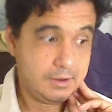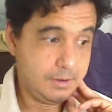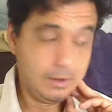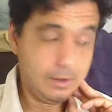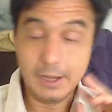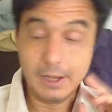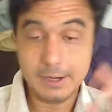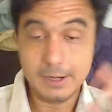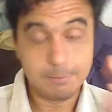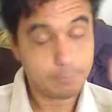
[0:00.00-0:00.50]

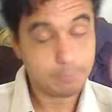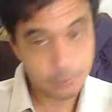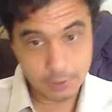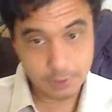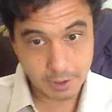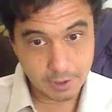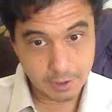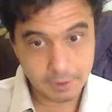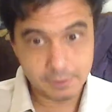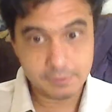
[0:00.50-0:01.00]
Like
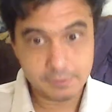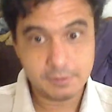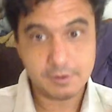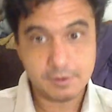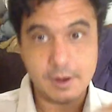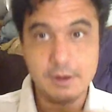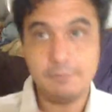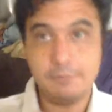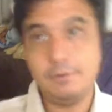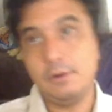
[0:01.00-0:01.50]
Brewdog's
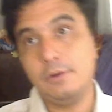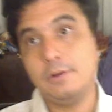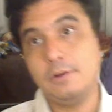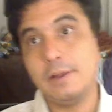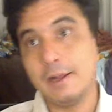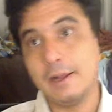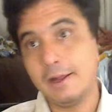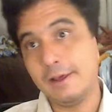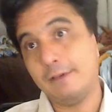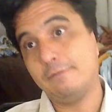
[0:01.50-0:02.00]
got a few
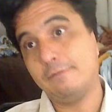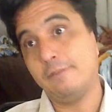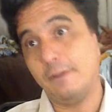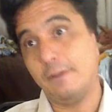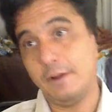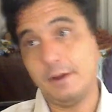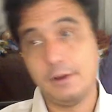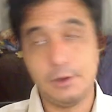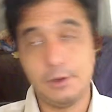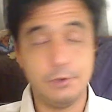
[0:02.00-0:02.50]
that have
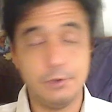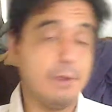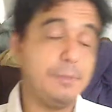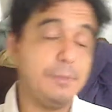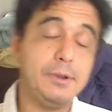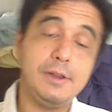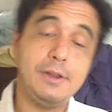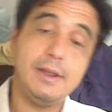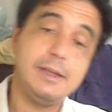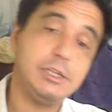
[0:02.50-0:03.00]
a good
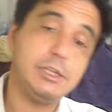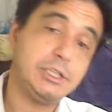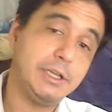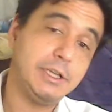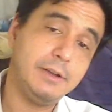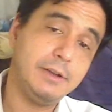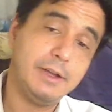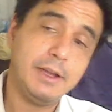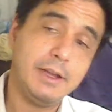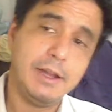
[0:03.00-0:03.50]

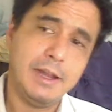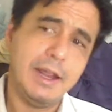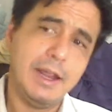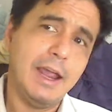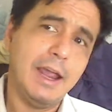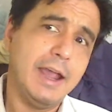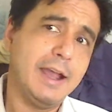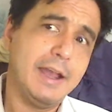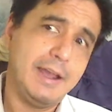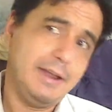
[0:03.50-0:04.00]
reputation,
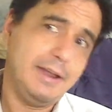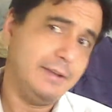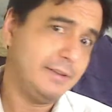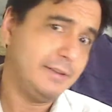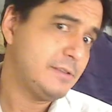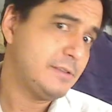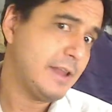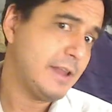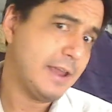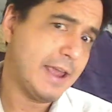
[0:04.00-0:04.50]
and
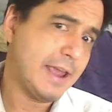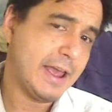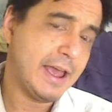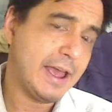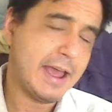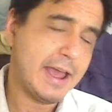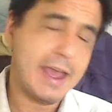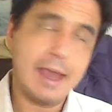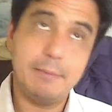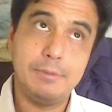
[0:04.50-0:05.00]

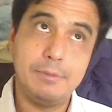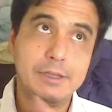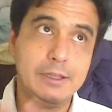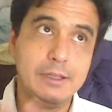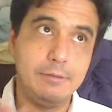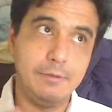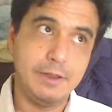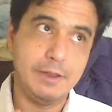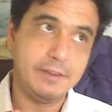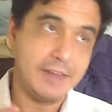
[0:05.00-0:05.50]
I
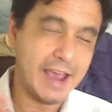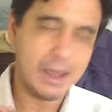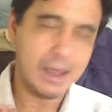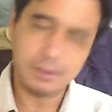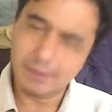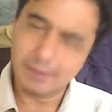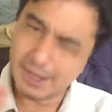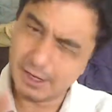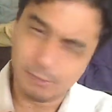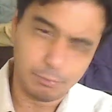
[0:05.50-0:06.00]
believe it's
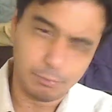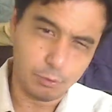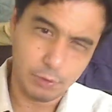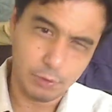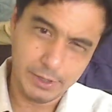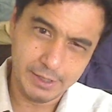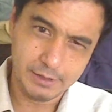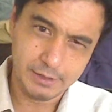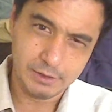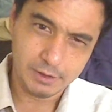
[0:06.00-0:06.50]
Athletic
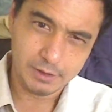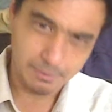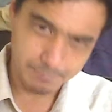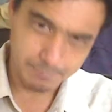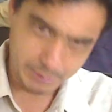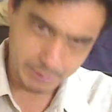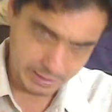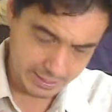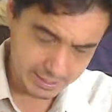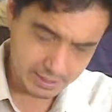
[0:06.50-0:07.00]
Brewing
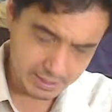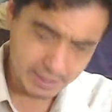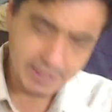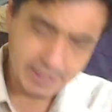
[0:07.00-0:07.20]
Company